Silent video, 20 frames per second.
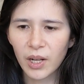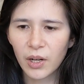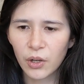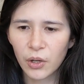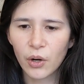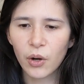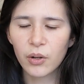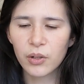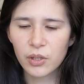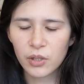
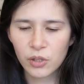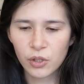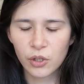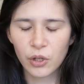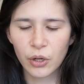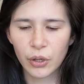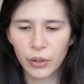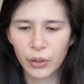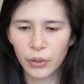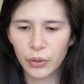not
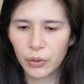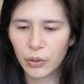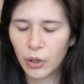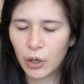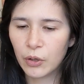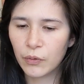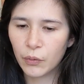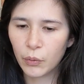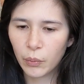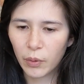so
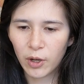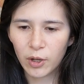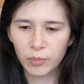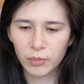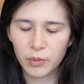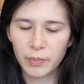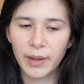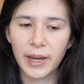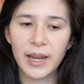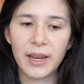
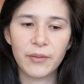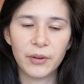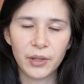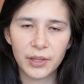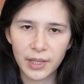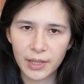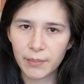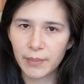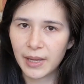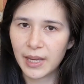overwhelmed by
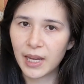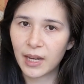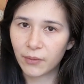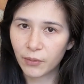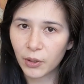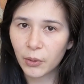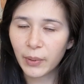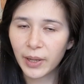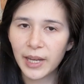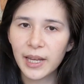everything being
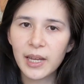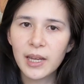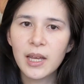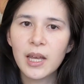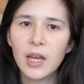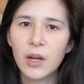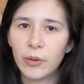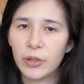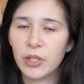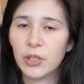everywhere,
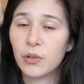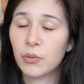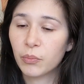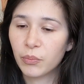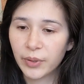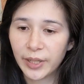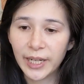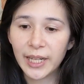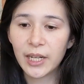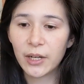which is
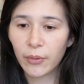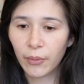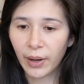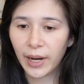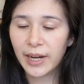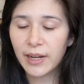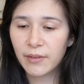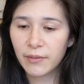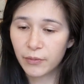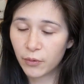really
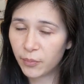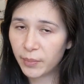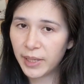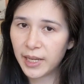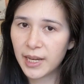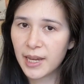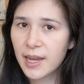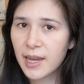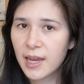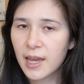great for
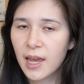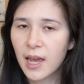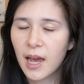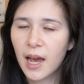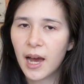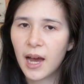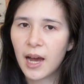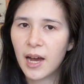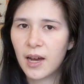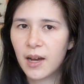me.
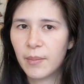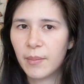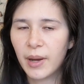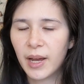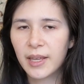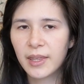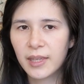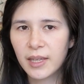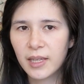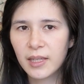
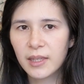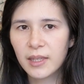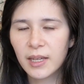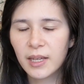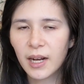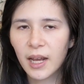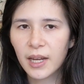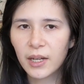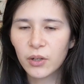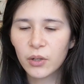I think
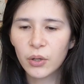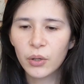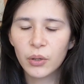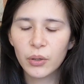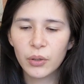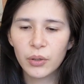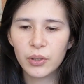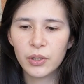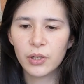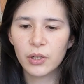that I
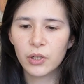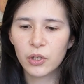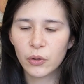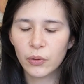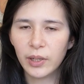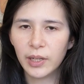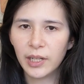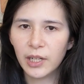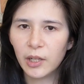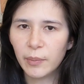could do
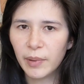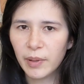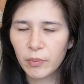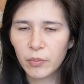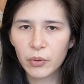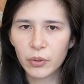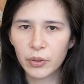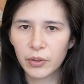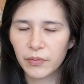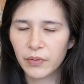a little bit
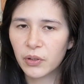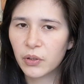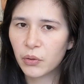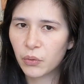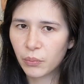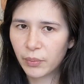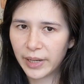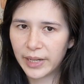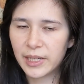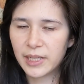more of the
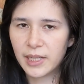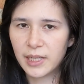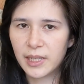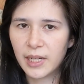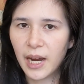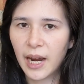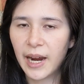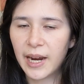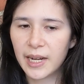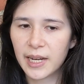directed
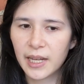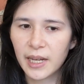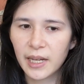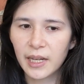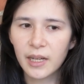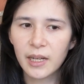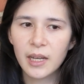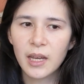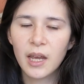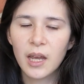
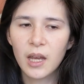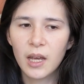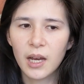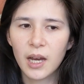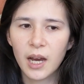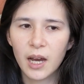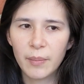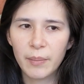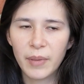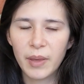tidying,
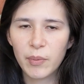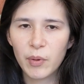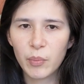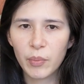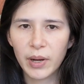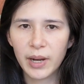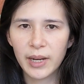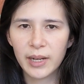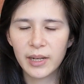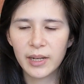maybe
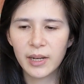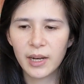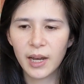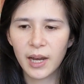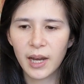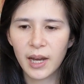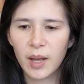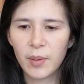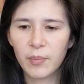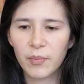when
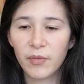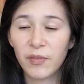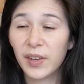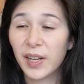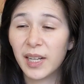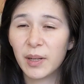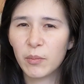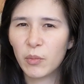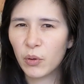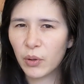I'm
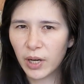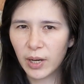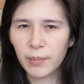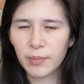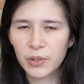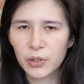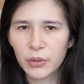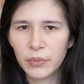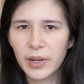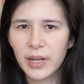feeling more
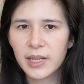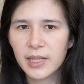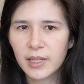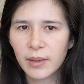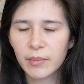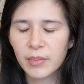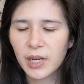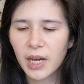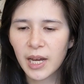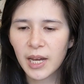up to it
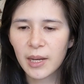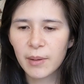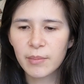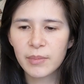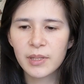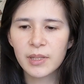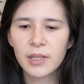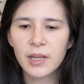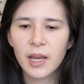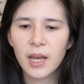
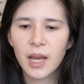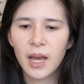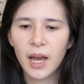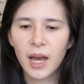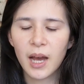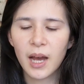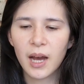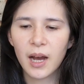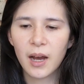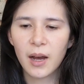sometimes.
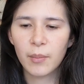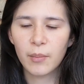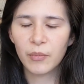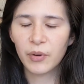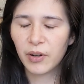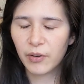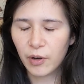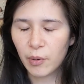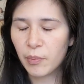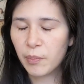
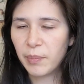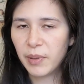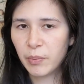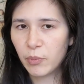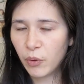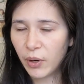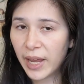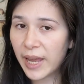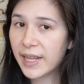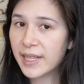Would have a bit
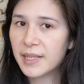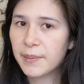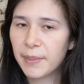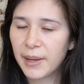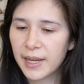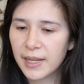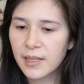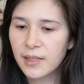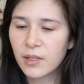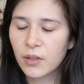more
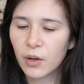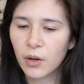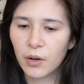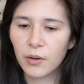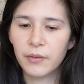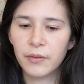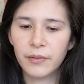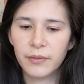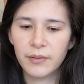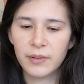headspace
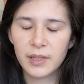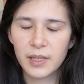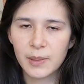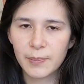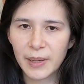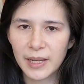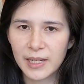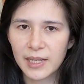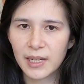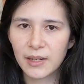of
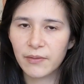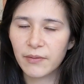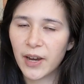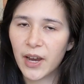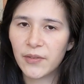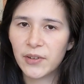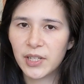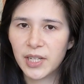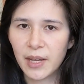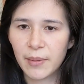spending
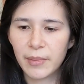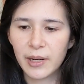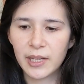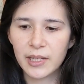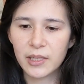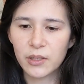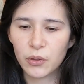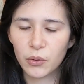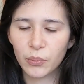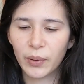5 to 10
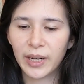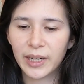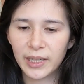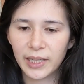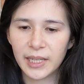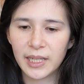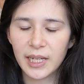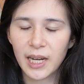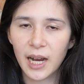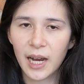minutes
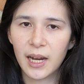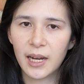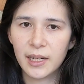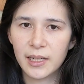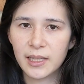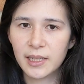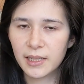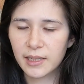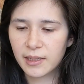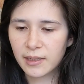directly
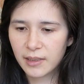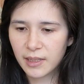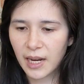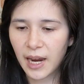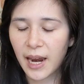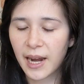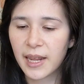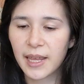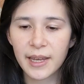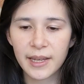
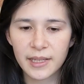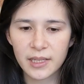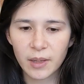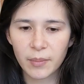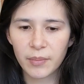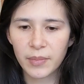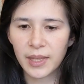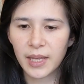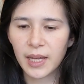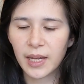tidying
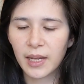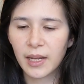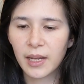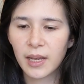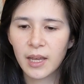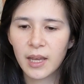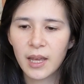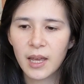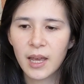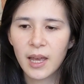something
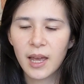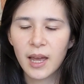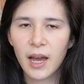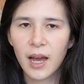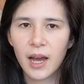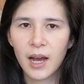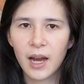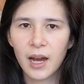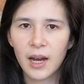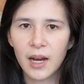
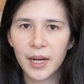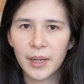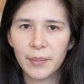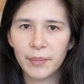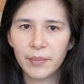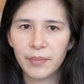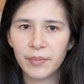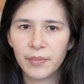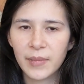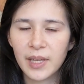
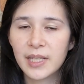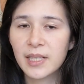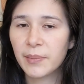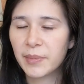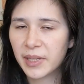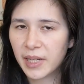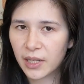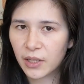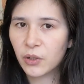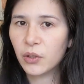is
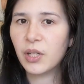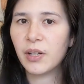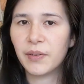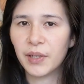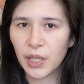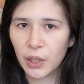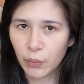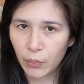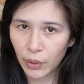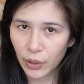something I could
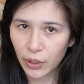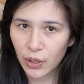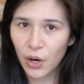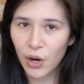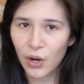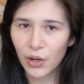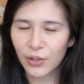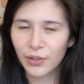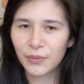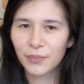definitely work
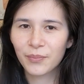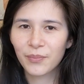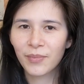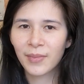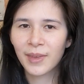on.